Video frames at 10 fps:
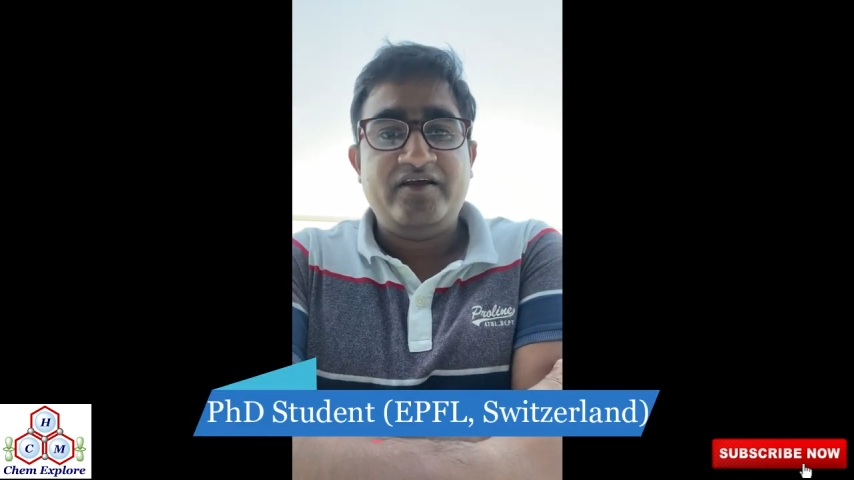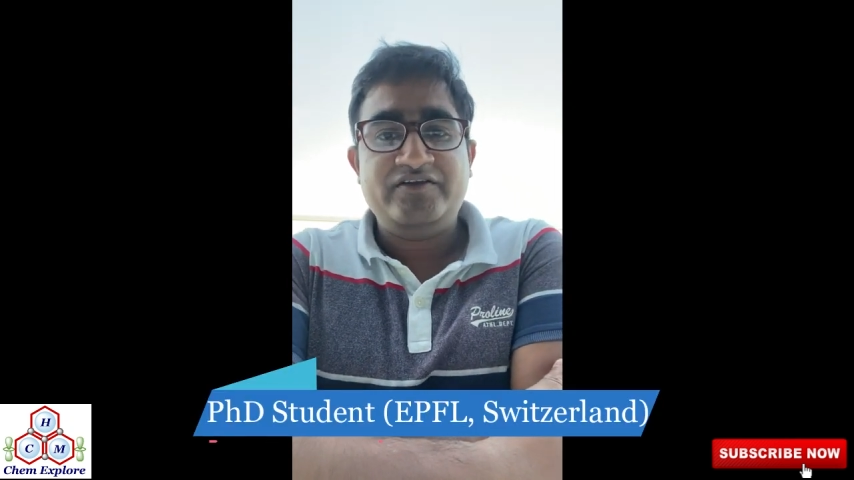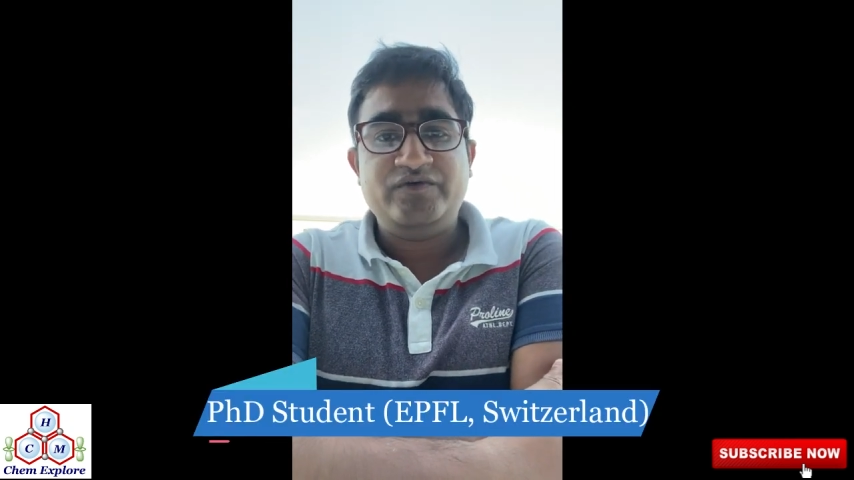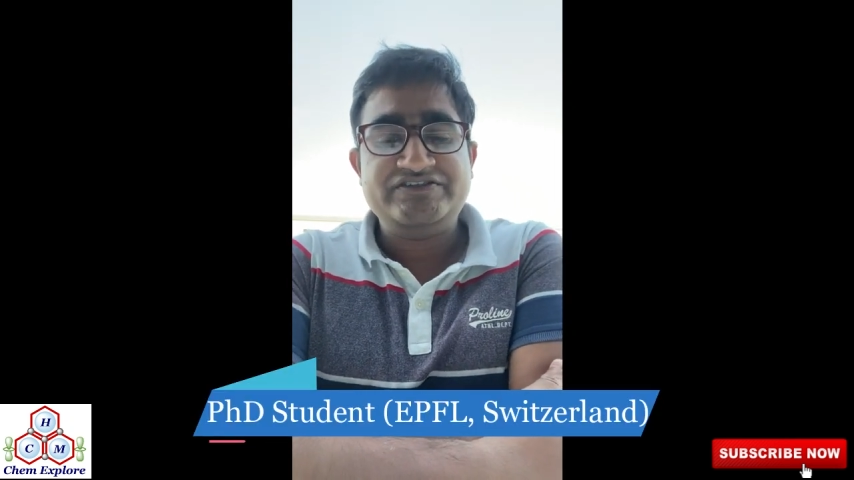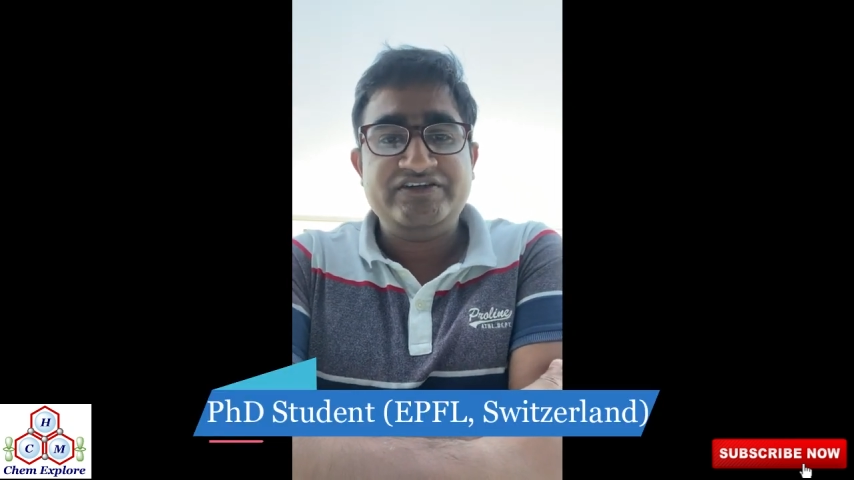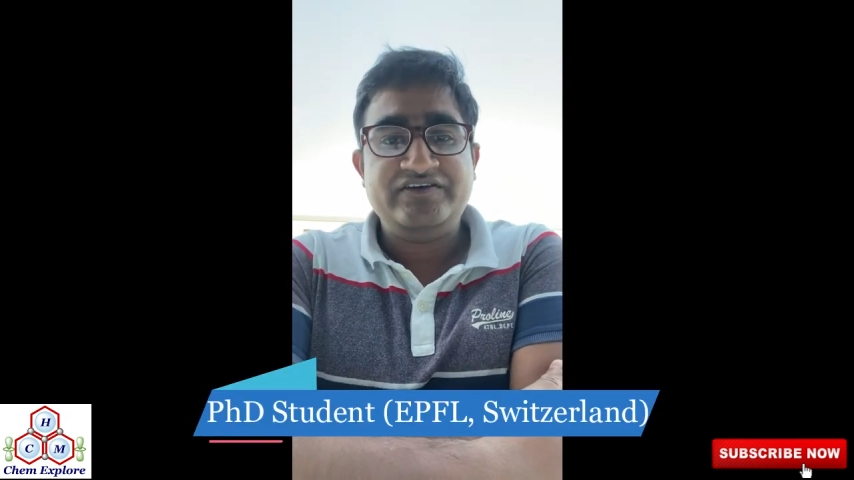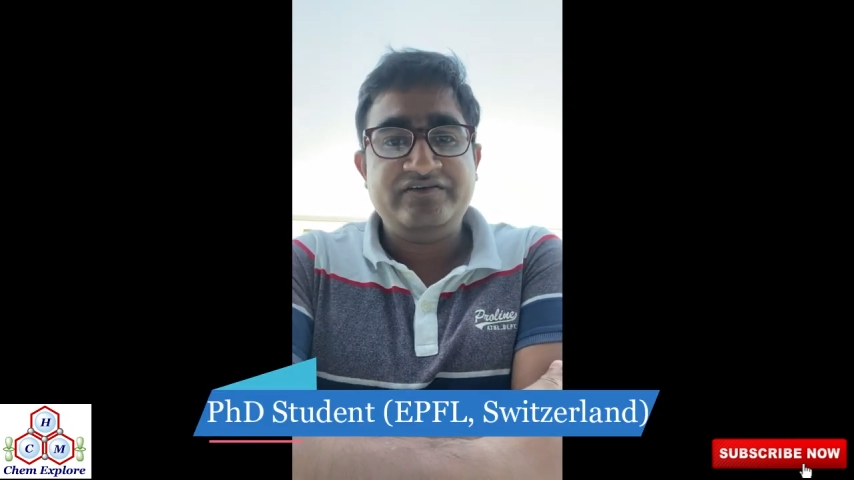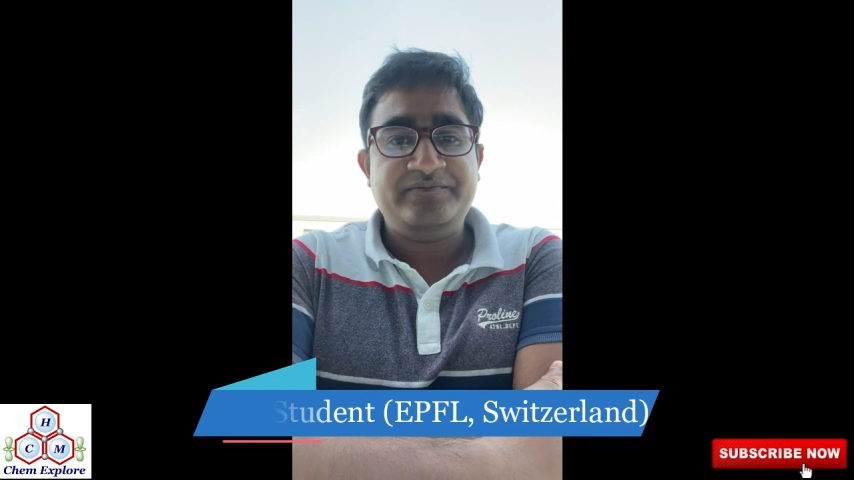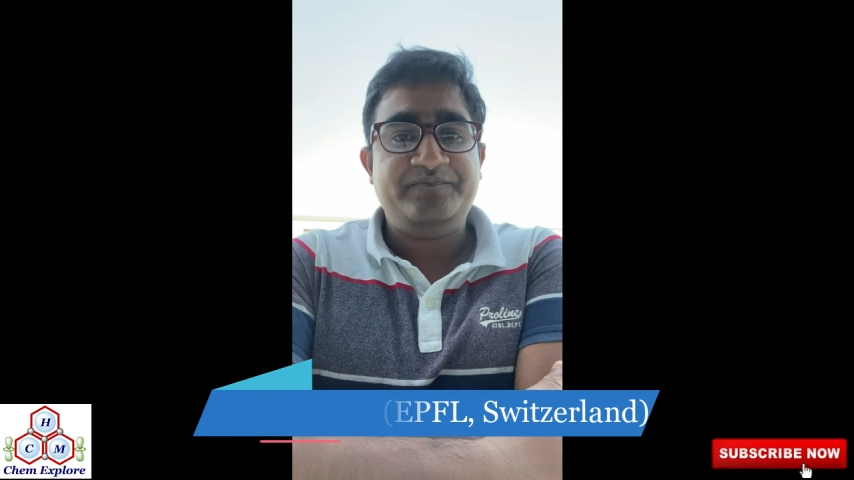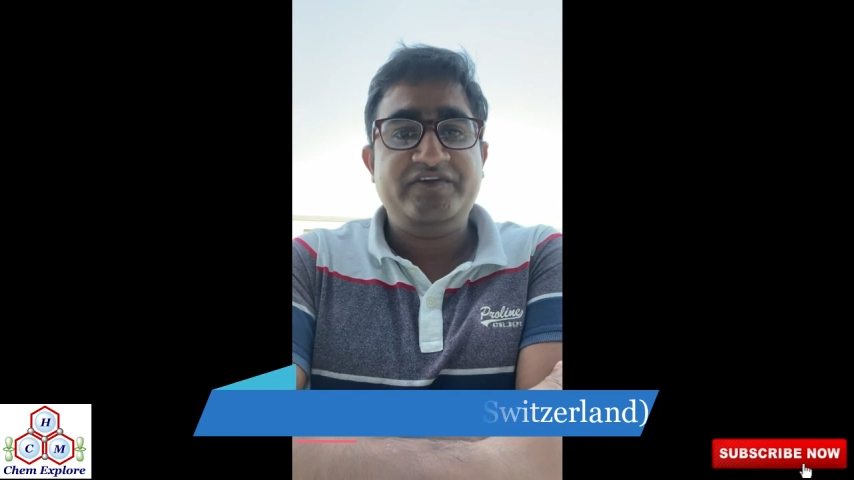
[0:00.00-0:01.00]
and
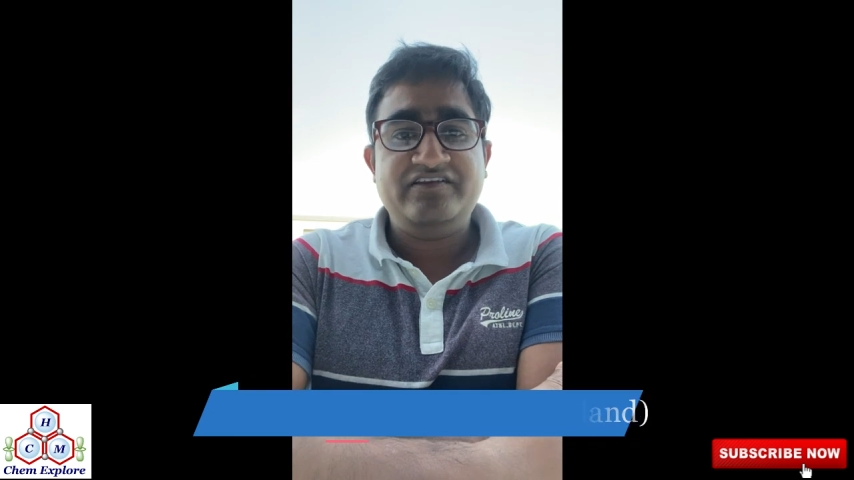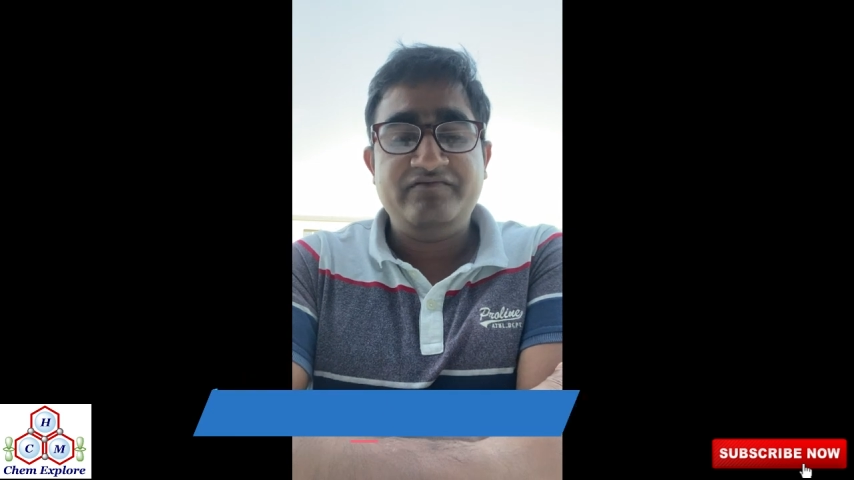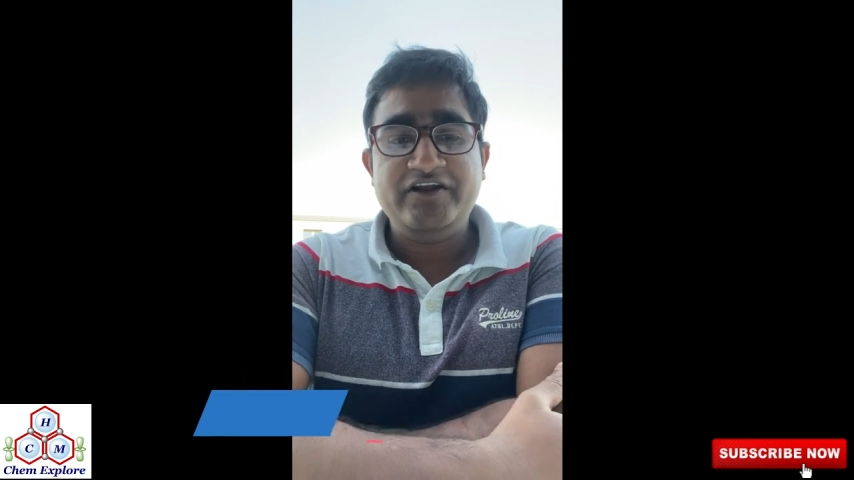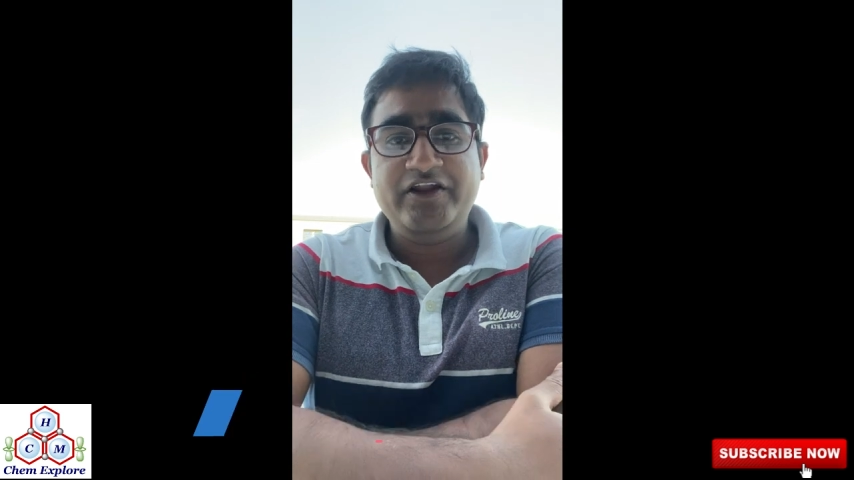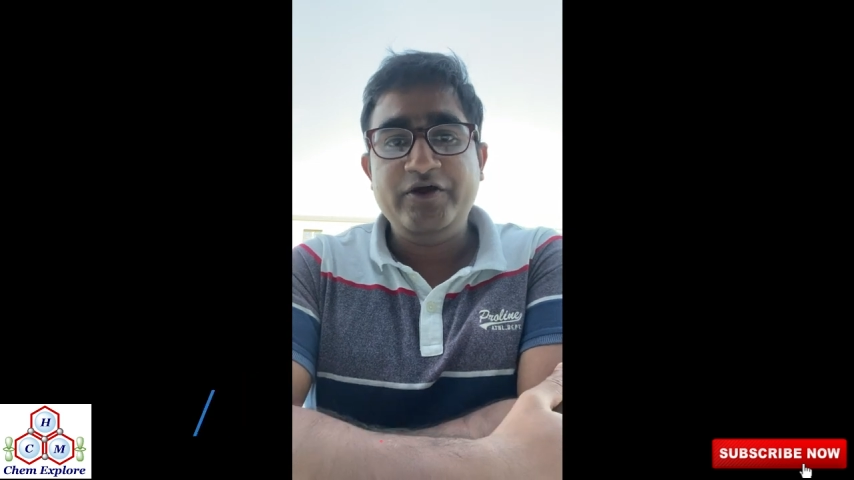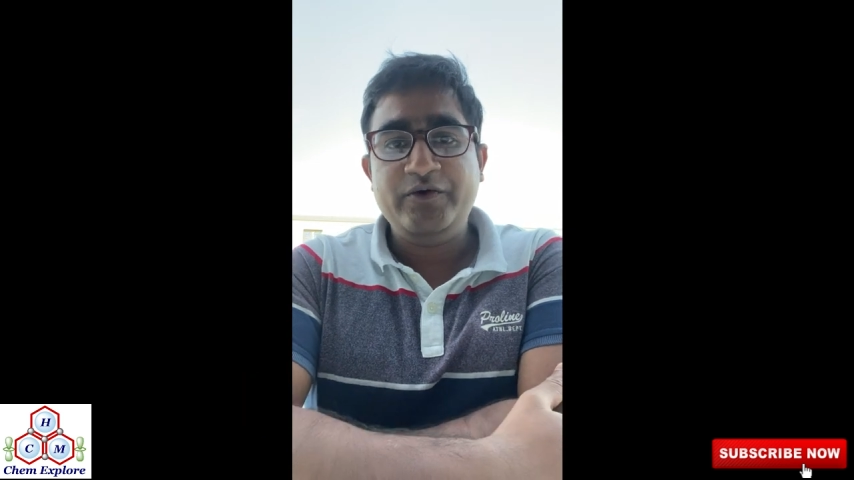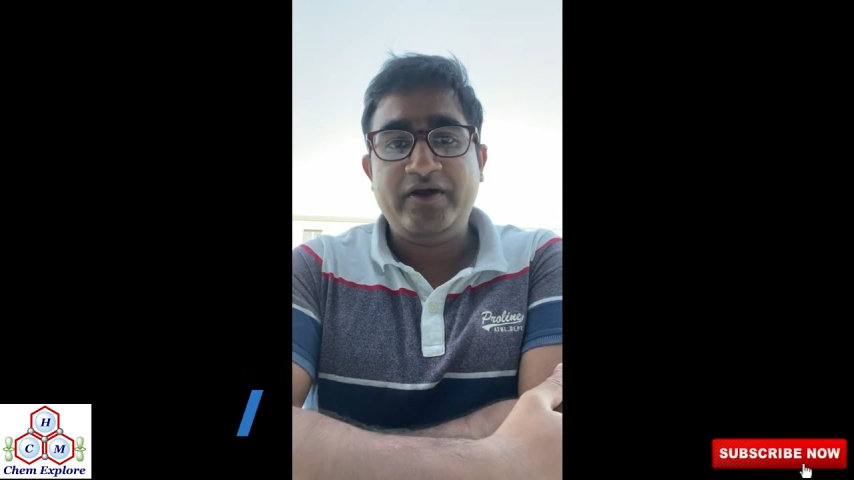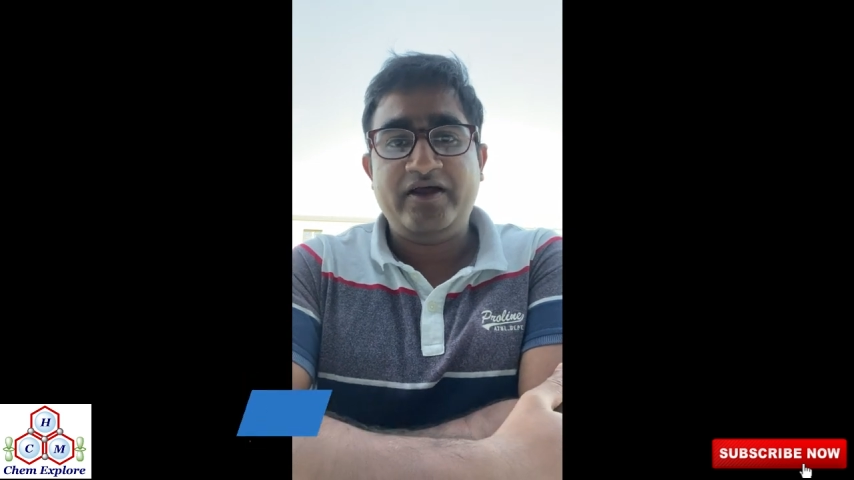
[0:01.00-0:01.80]
watching this video,